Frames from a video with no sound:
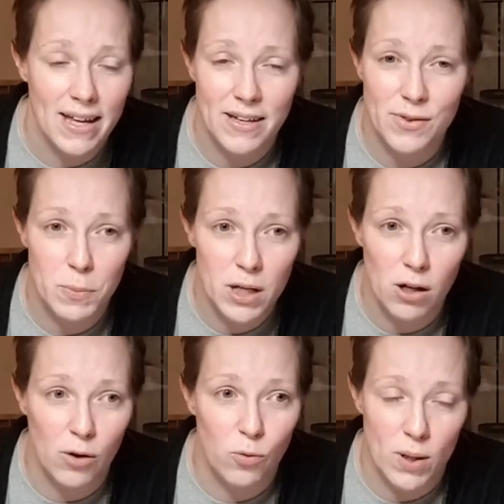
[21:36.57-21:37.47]
in the
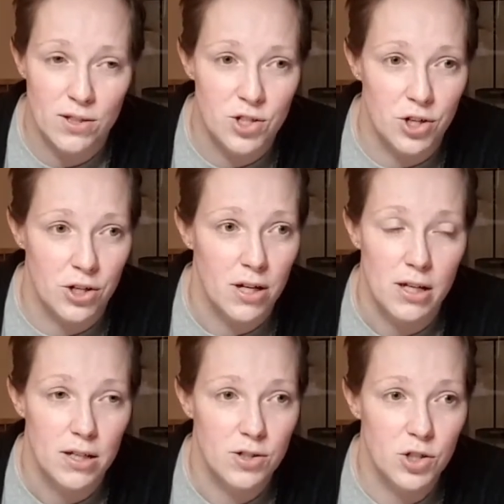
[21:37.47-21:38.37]
middle of winter,
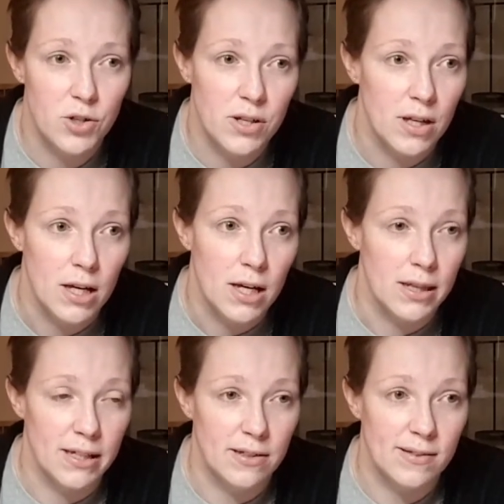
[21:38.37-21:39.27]
during
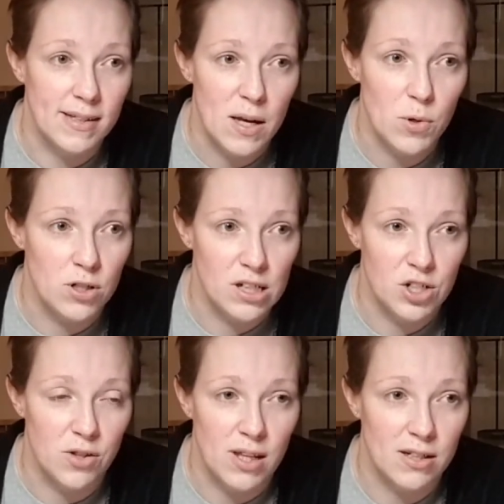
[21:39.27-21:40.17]
like the same
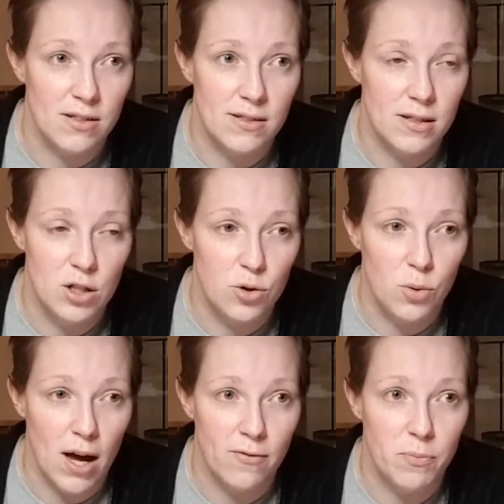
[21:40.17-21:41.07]
condition that you
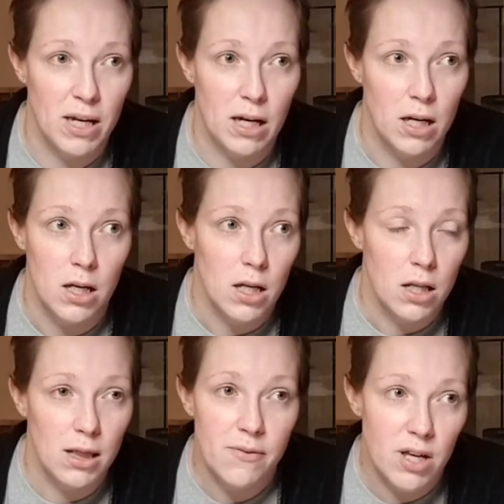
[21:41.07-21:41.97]
have been
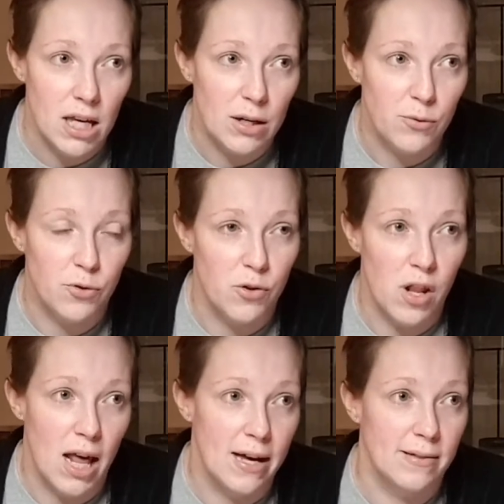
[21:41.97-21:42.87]
living in for the
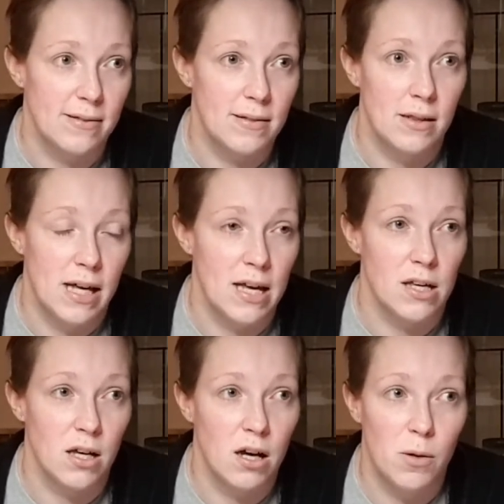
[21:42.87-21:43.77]
last
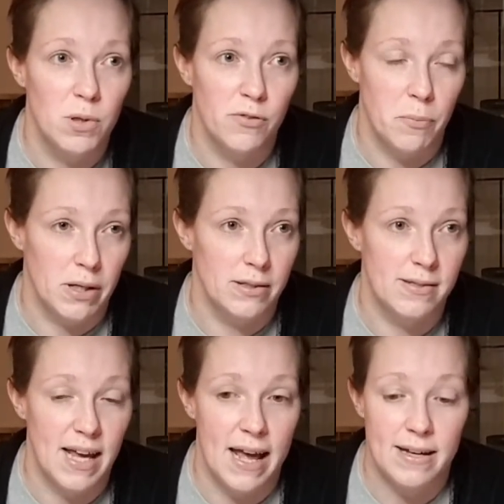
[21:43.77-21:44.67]
like couple of
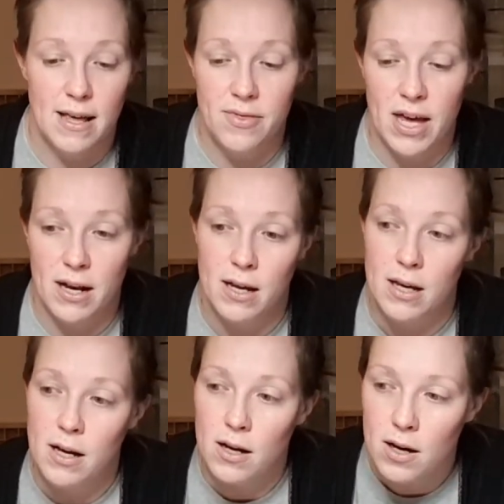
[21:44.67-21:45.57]
months, and
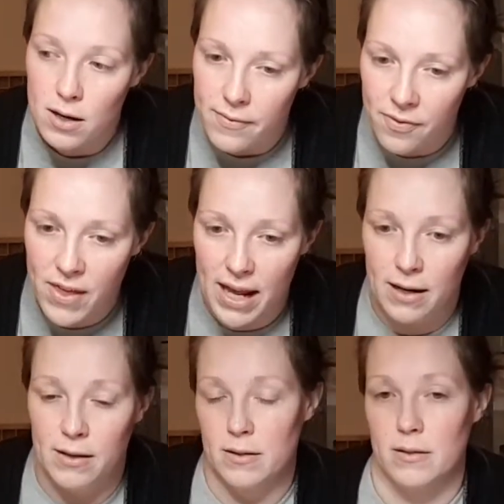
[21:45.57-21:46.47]

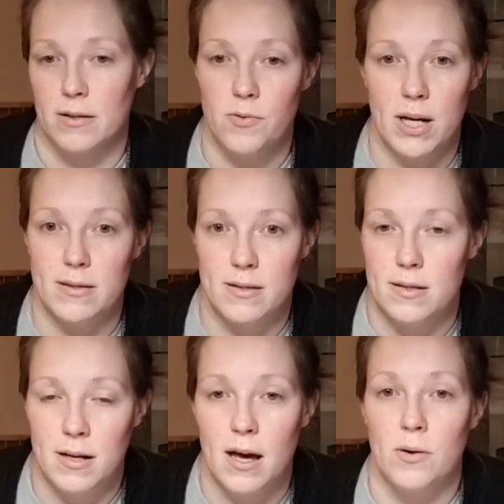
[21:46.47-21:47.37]
then right
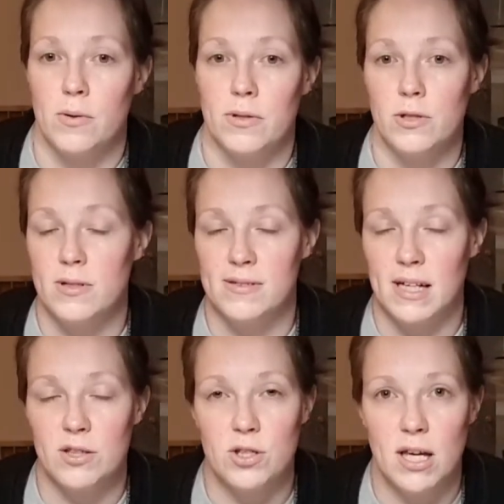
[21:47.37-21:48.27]
now you
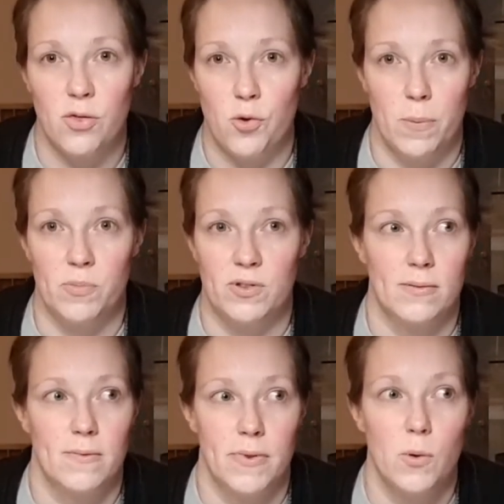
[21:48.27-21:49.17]
decide to get thrips?
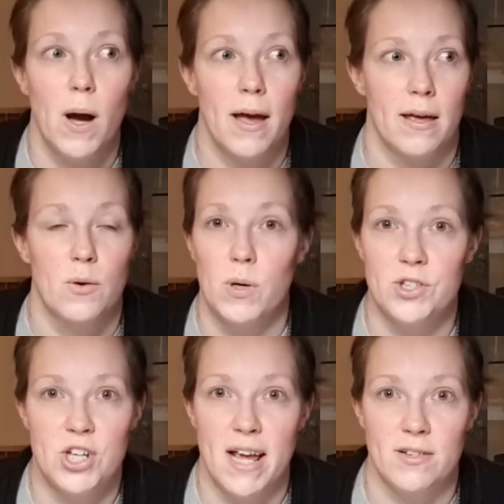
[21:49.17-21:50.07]
Why? What
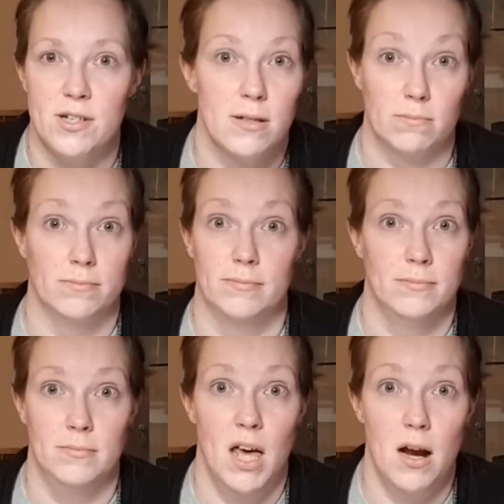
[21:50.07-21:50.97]
changed?
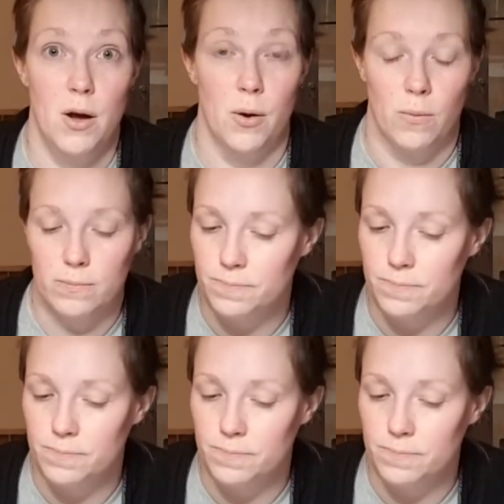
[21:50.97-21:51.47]
I don't